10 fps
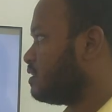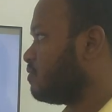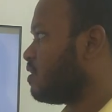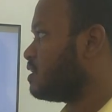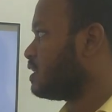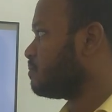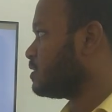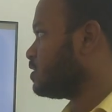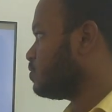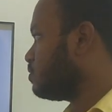The water
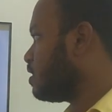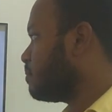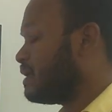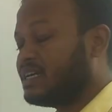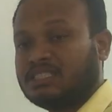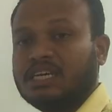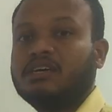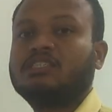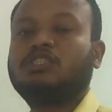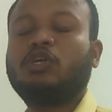pressure should not be
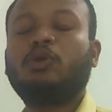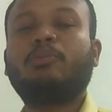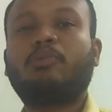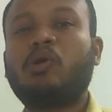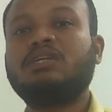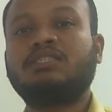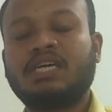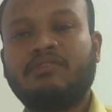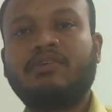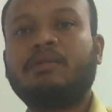exceed 0.7
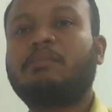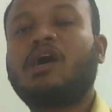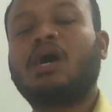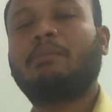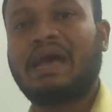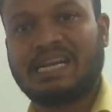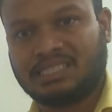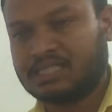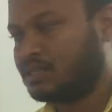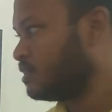
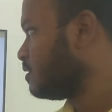megapascal.